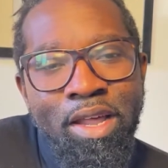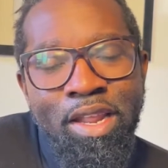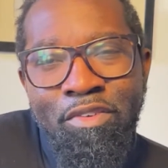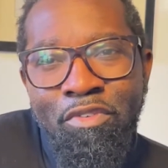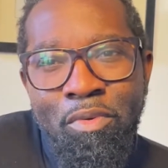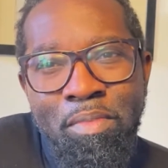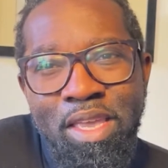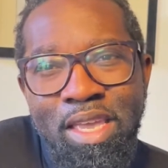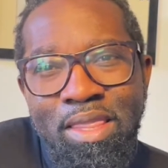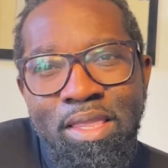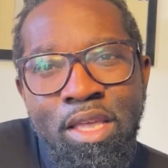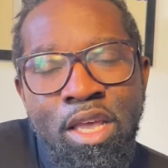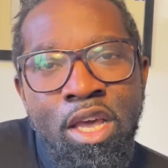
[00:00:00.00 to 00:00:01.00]
And for
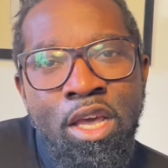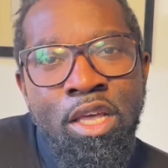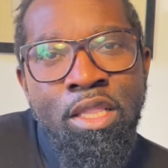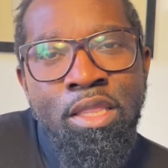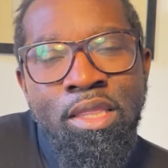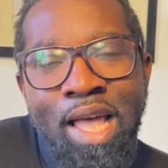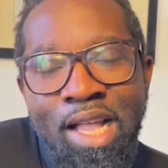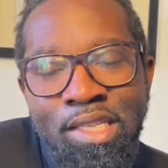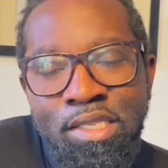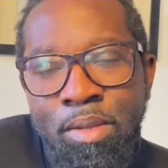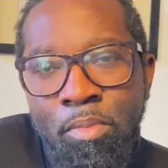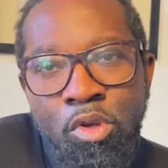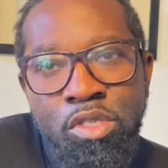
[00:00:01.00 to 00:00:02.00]
me, that's
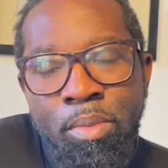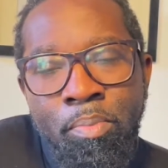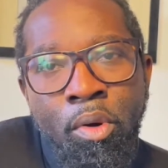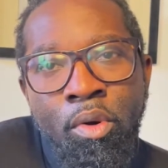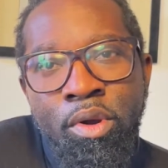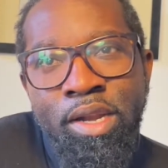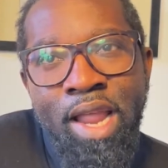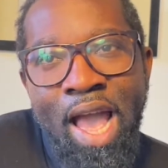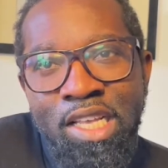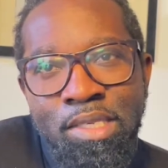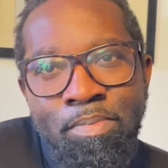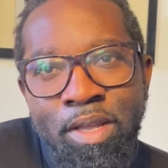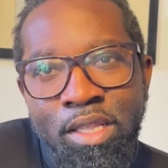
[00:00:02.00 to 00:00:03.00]
the most important
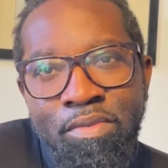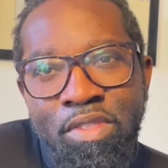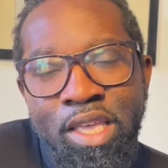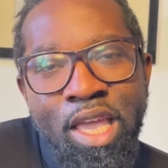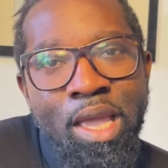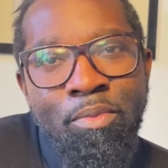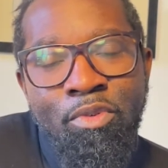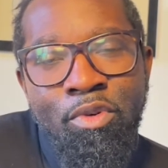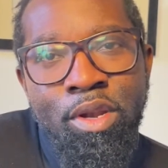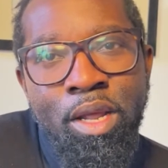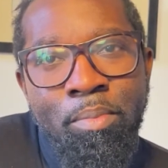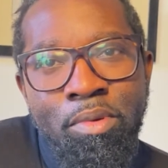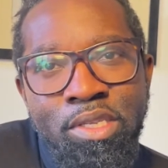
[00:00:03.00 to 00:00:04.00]
aspect of the game for a
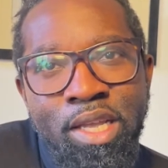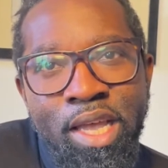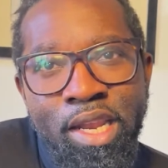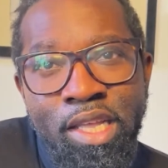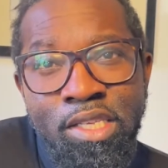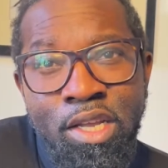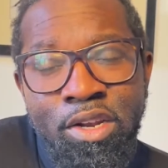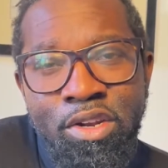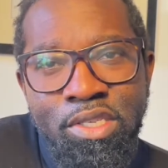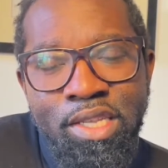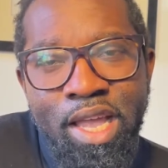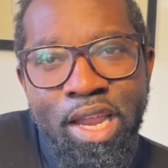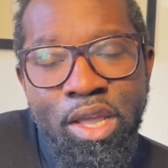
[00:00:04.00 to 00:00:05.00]
number 10, is
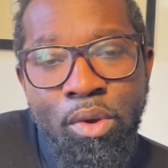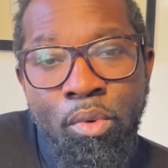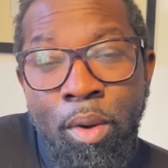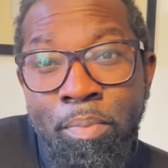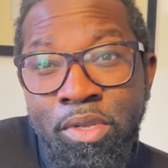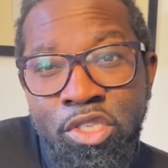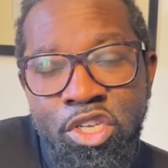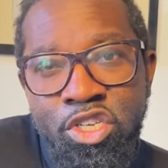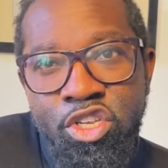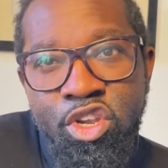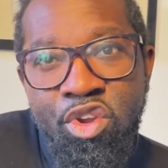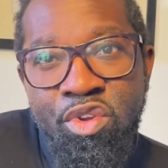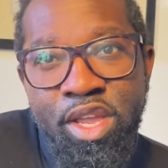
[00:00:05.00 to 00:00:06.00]
understanding what position
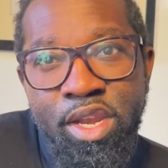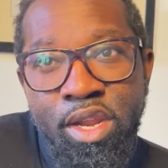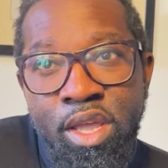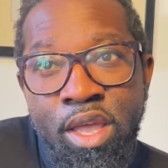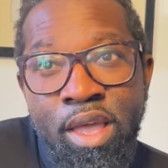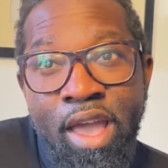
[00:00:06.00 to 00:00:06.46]
you're in